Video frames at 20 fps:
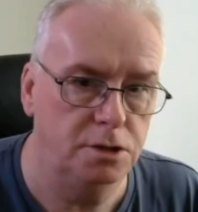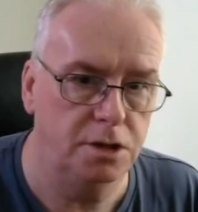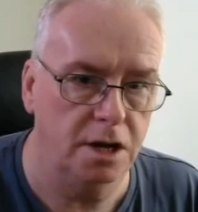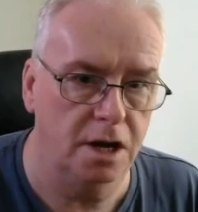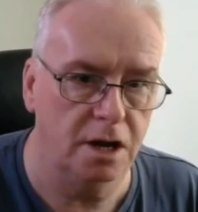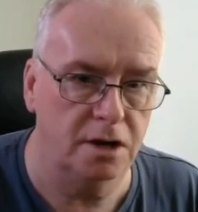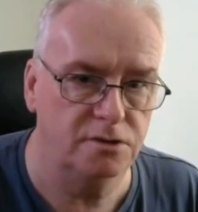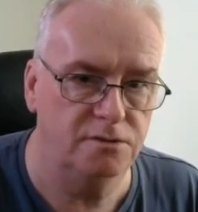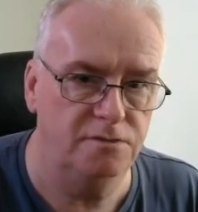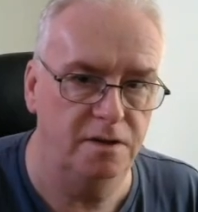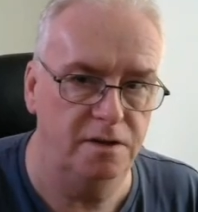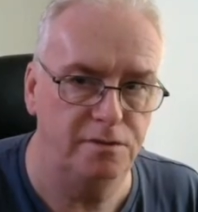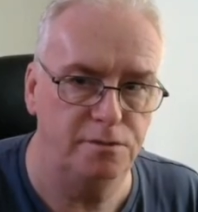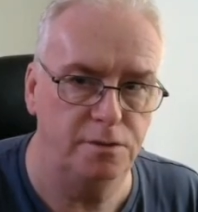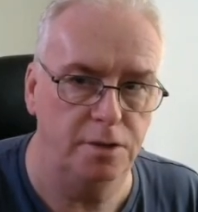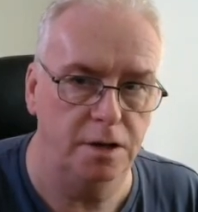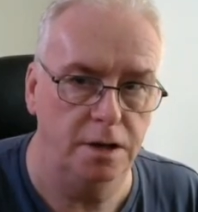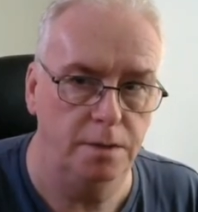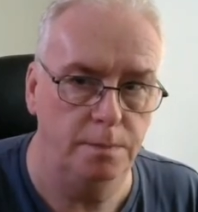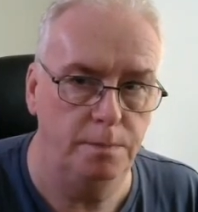
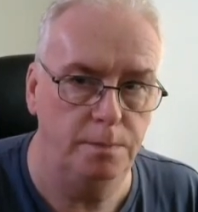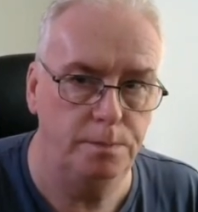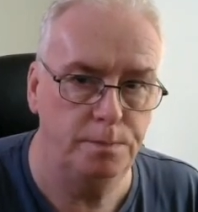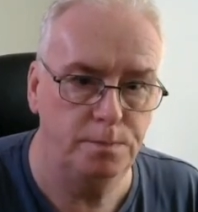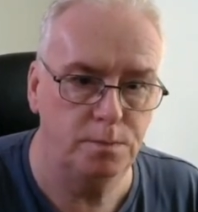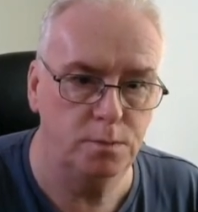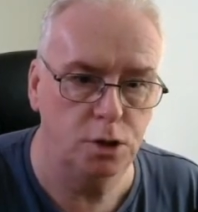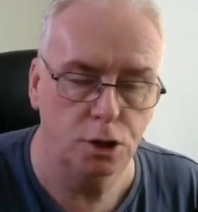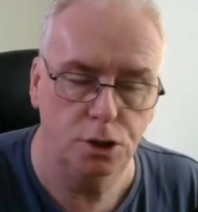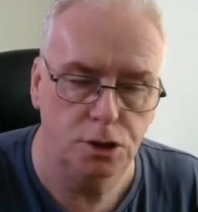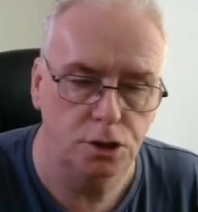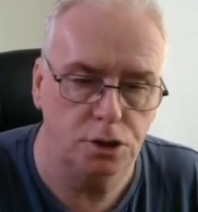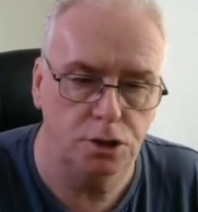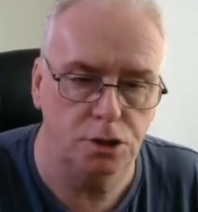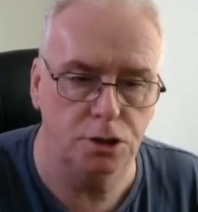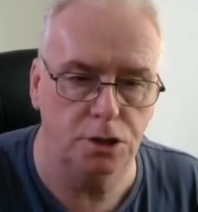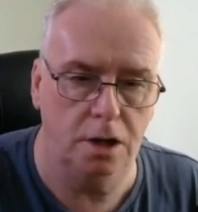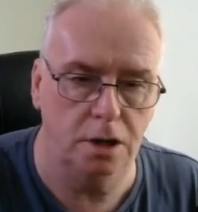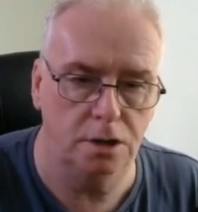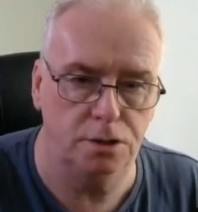DX50, just as a
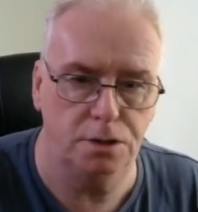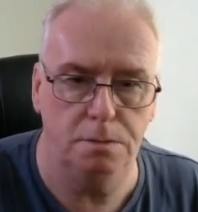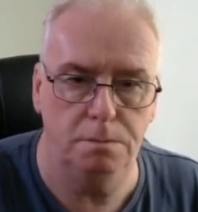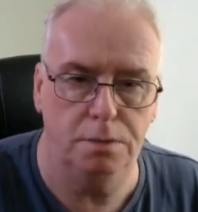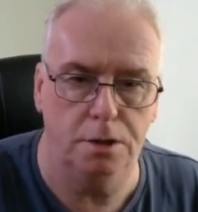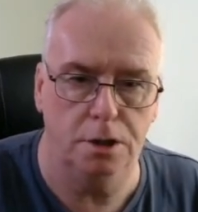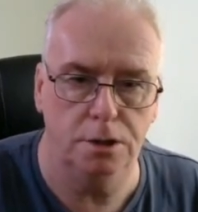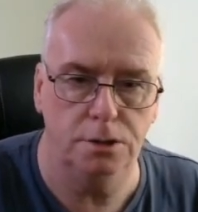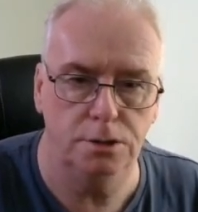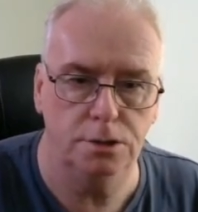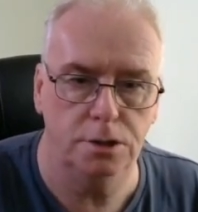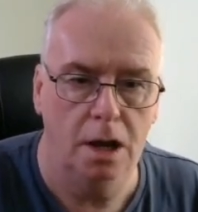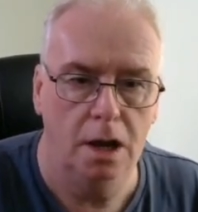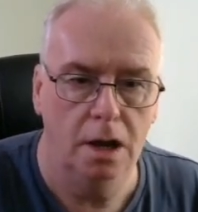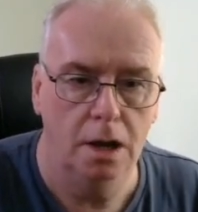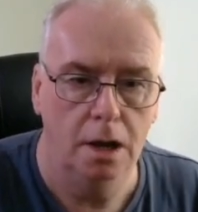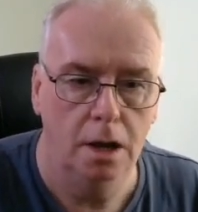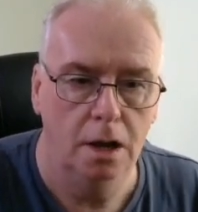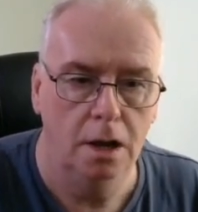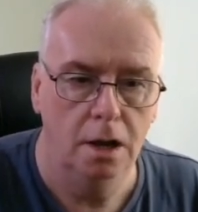starting point.
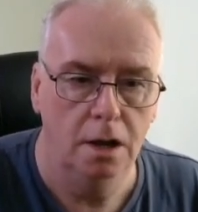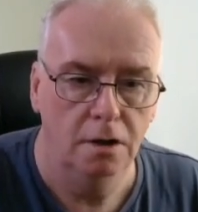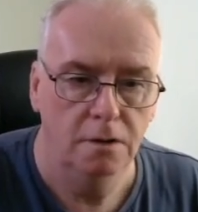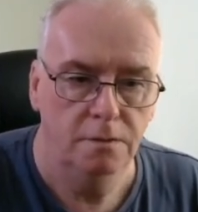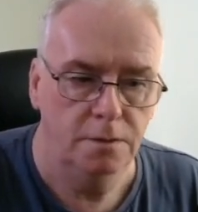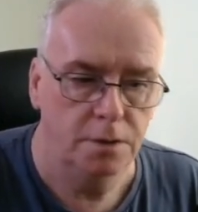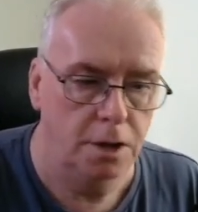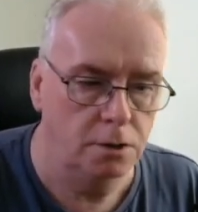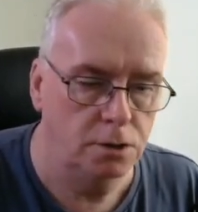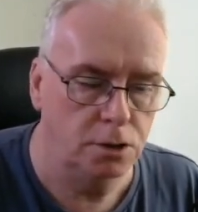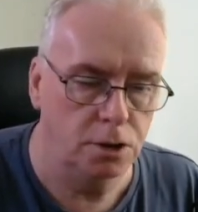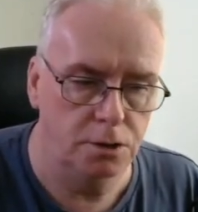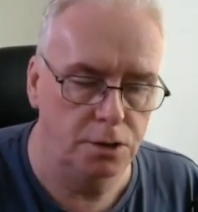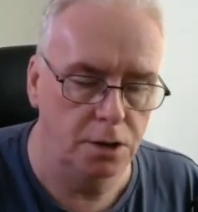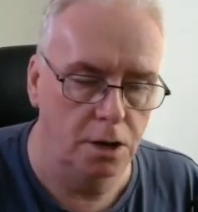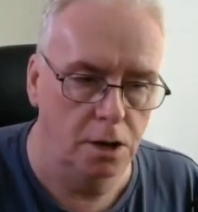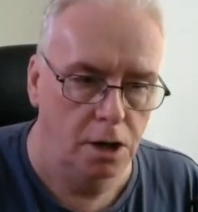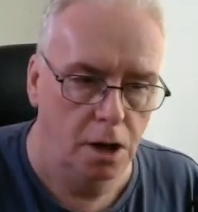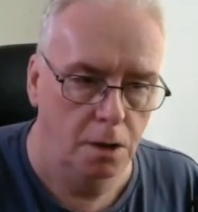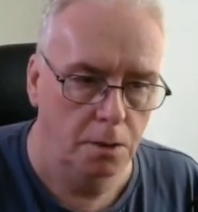For those who
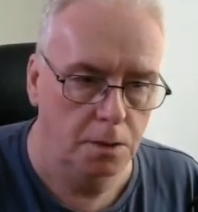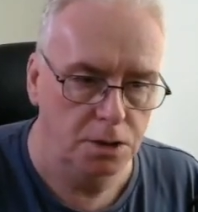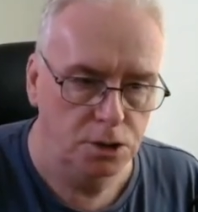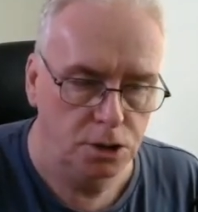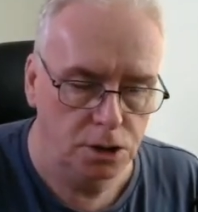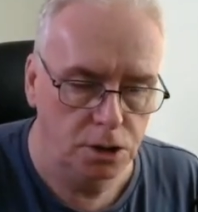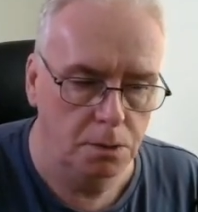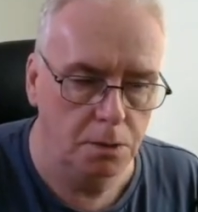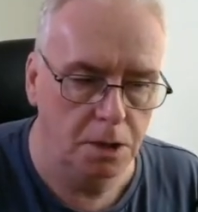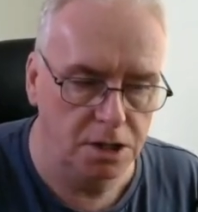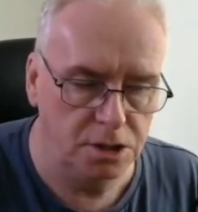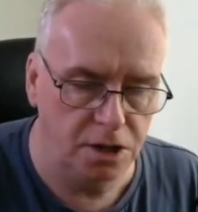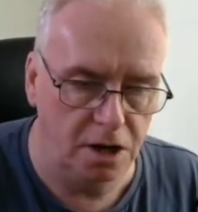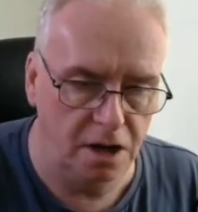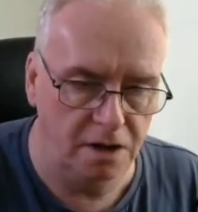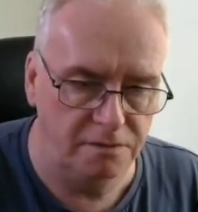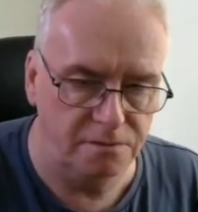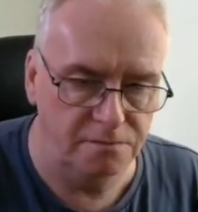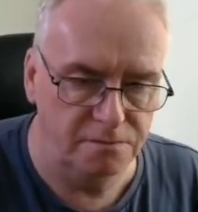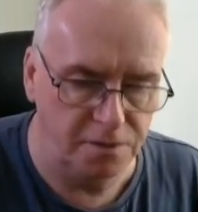don't know, it's a
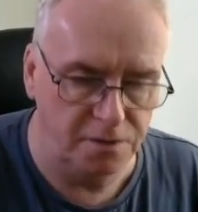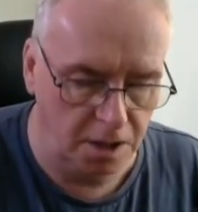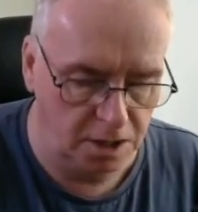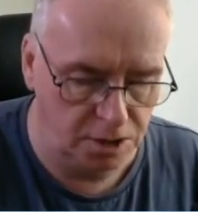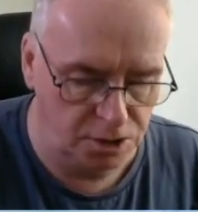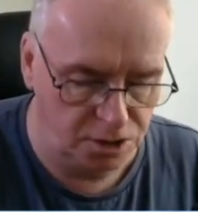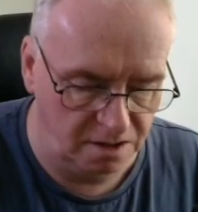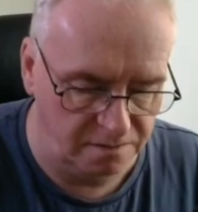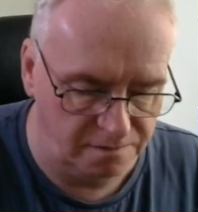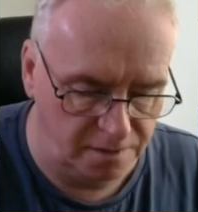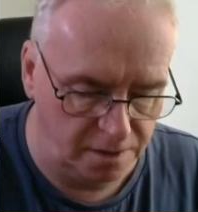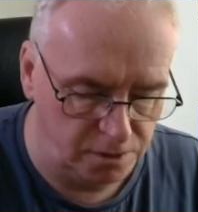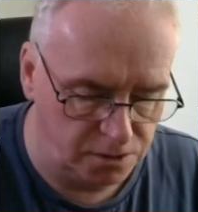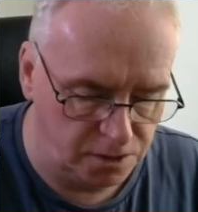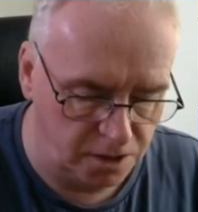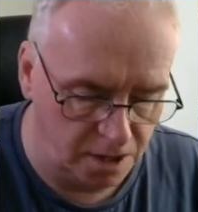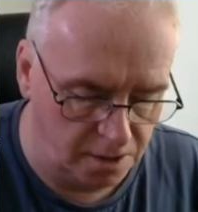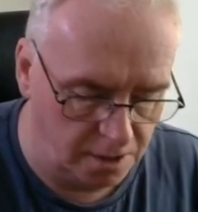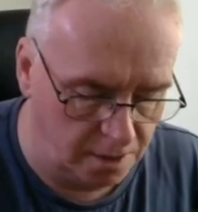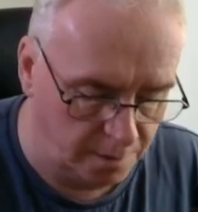UHF and VHF
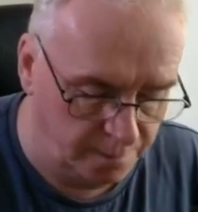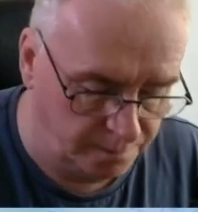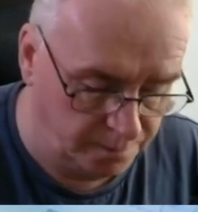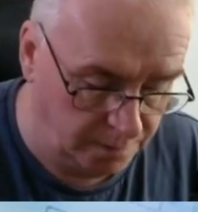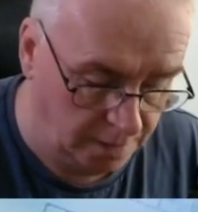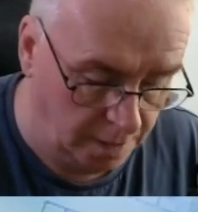antenna.